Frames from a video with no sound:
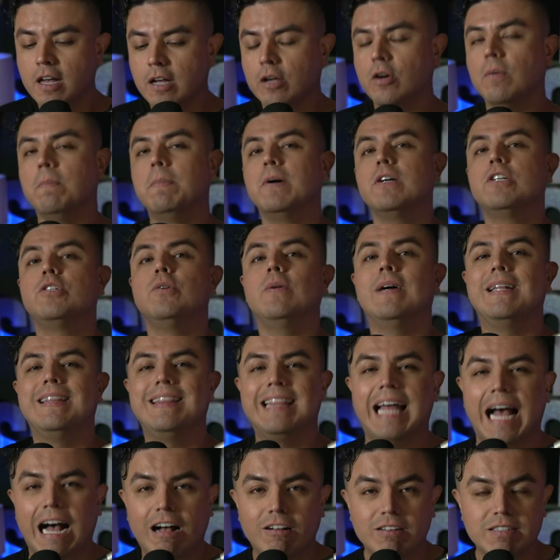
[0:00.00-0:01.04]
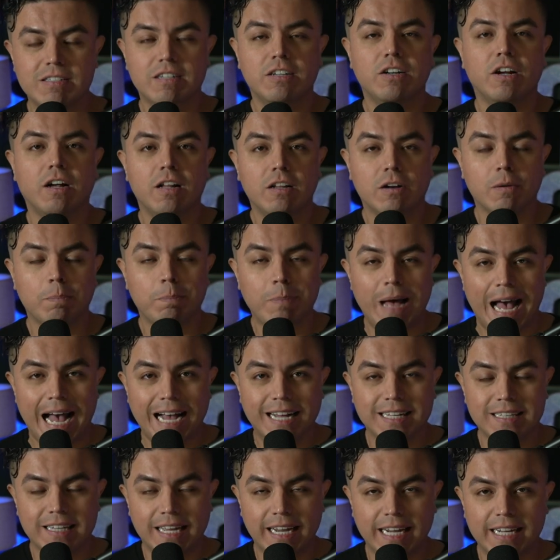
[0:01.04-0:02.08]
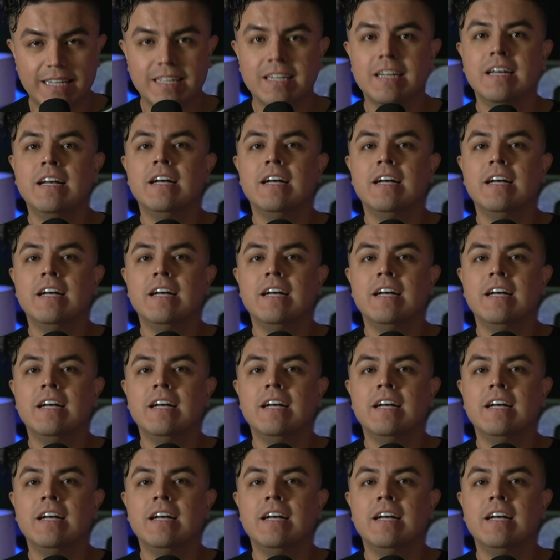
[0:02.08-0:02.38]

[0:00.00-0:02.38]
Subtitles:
compared to a $1,000 backlink.